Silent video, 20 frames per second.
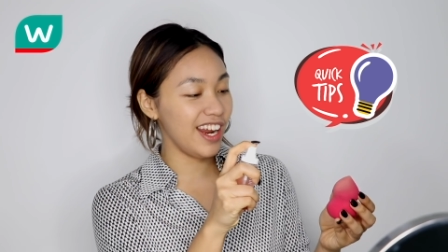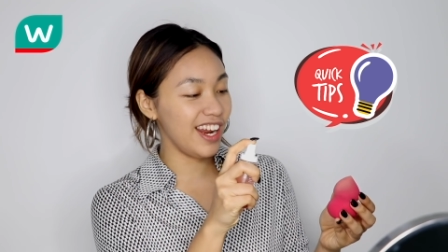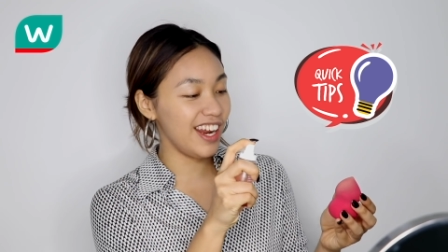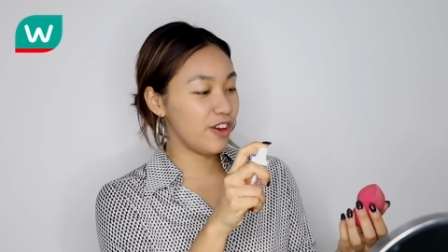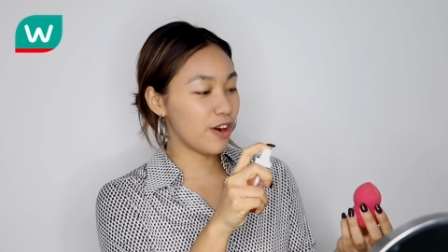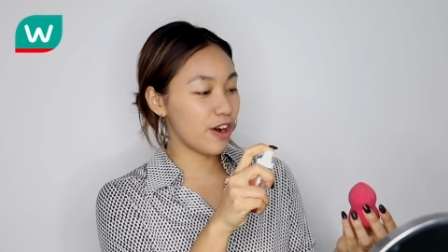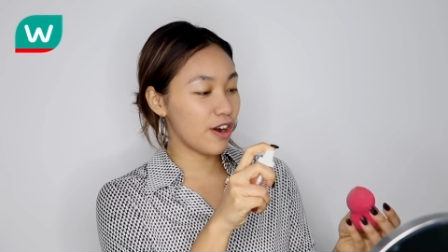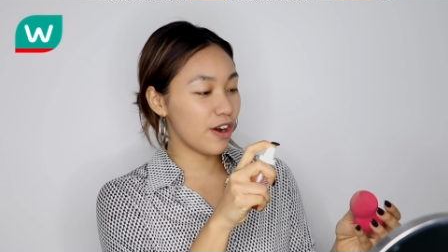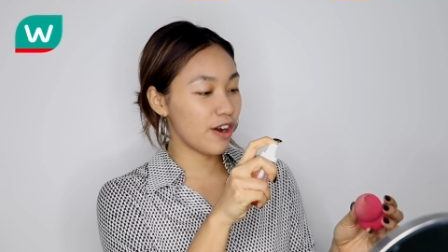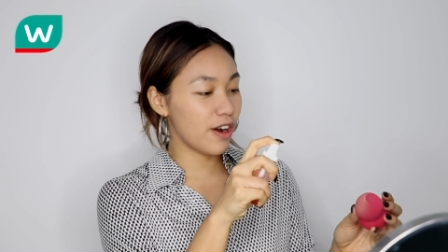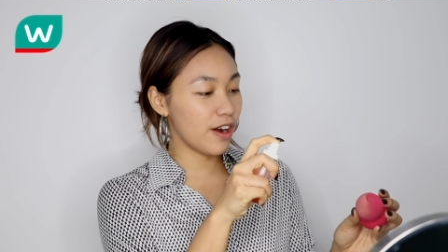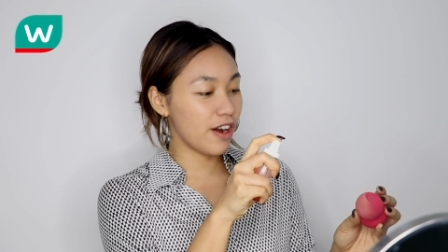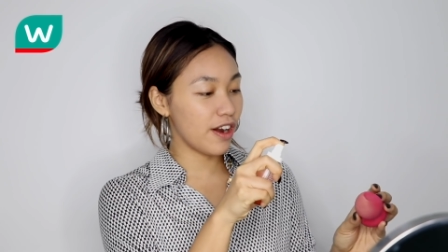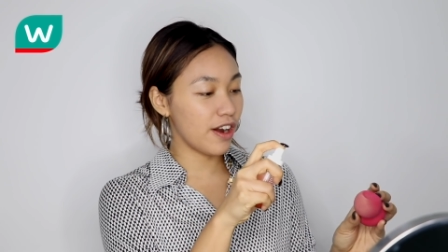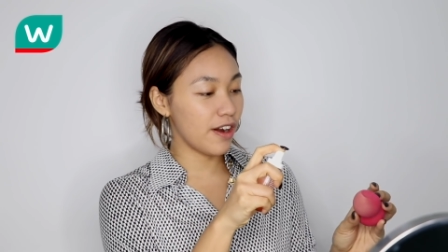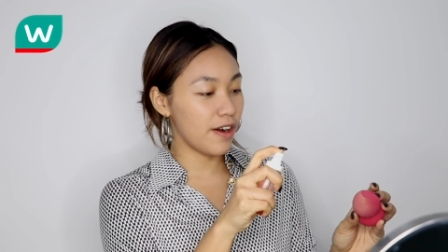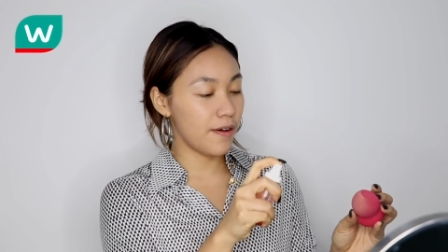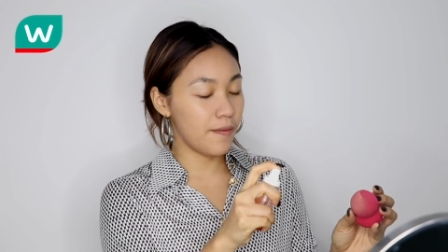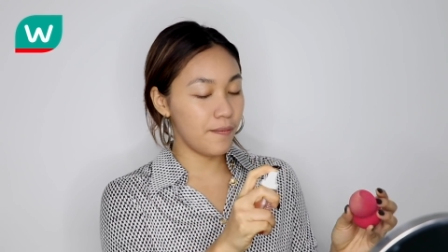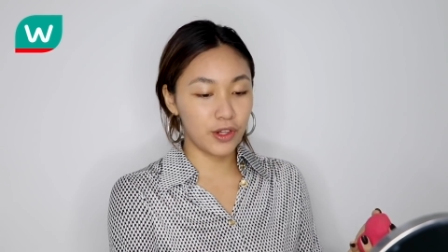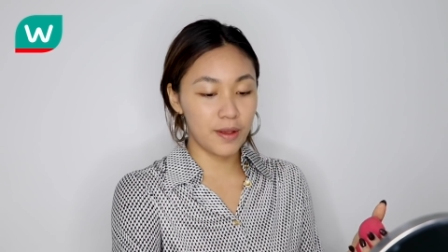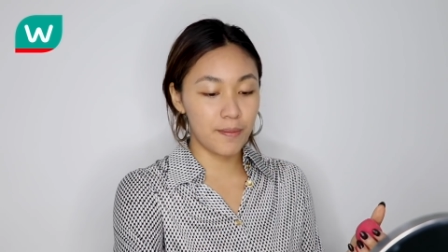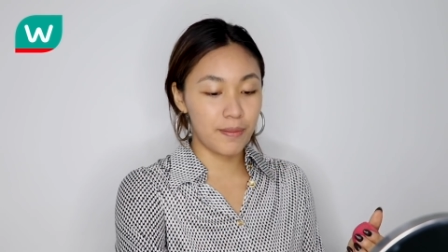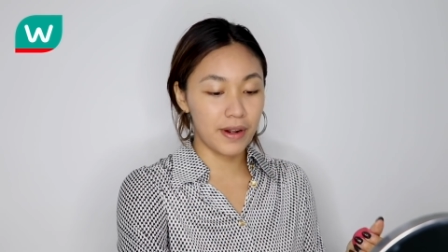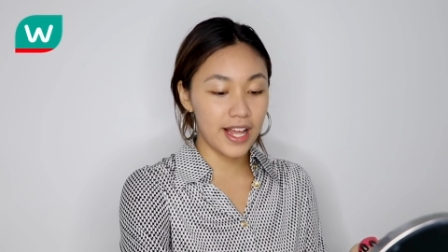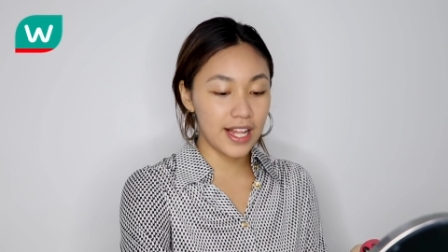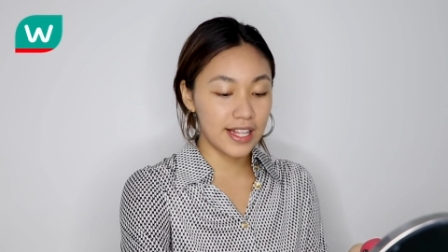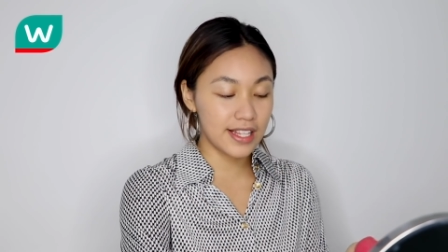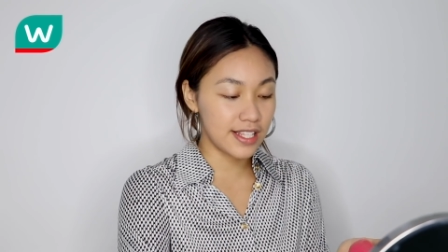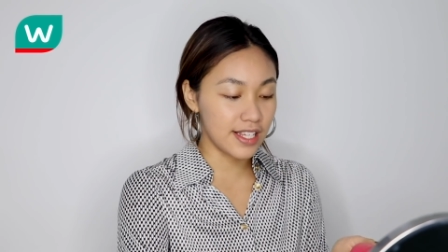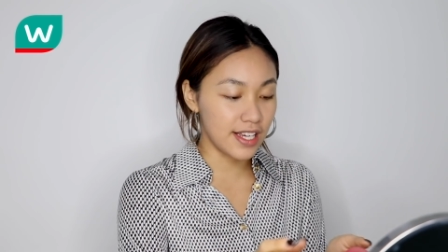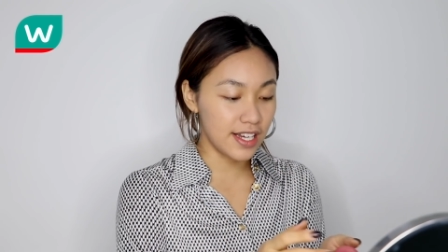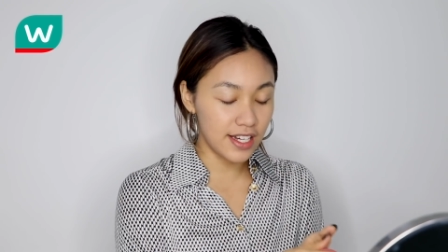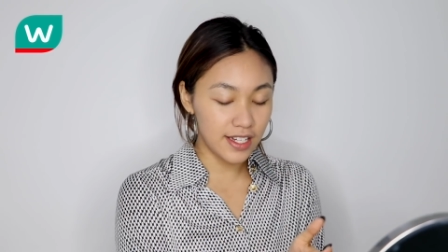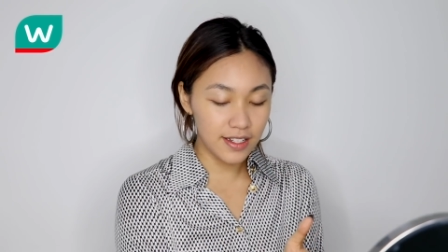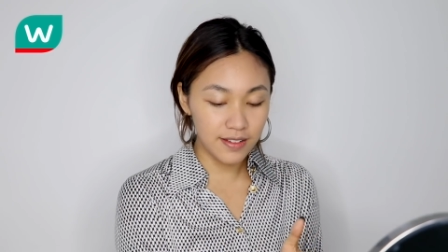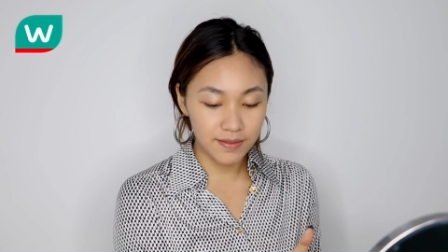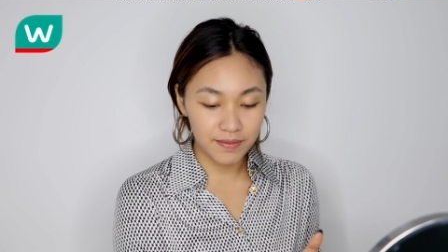on your beauty blender.